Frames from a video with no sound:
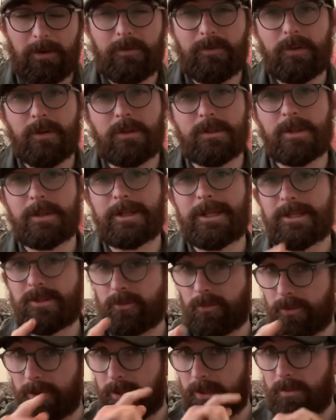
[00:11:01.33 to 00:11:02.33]
feels like.
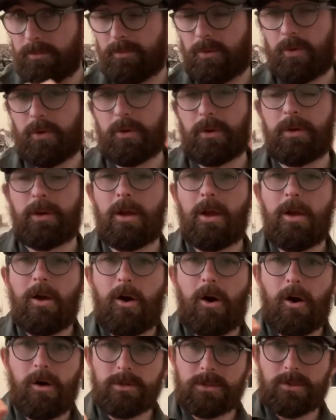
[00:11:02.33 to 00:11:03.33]
That's really important.
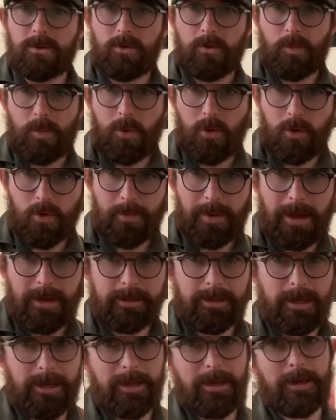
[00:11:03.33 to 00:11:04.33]
I'll talk more
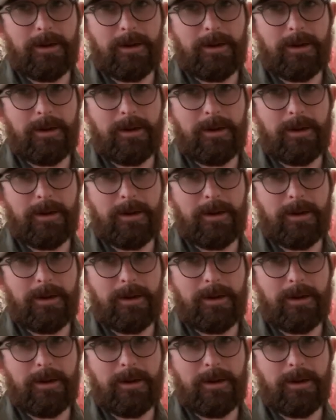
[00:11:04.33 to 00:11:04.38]
about that,